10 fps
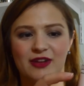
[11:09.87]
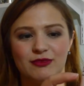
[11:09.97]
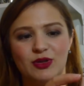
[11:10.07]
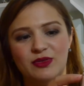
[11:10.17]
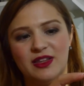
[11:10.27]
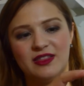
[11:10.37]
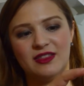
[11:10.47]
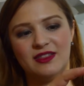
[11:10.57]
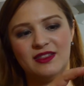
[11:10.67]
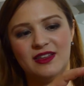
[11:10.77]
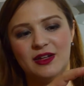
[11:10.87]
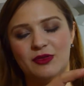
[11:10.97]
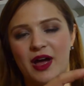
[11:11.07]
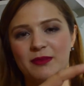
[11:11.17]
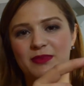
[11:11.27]
I wrote that
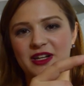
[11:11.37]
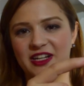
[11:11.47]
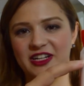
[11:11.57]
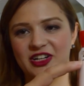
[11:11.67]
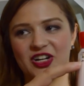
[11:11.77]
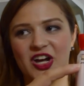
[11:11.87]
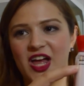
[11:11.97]
it had been here.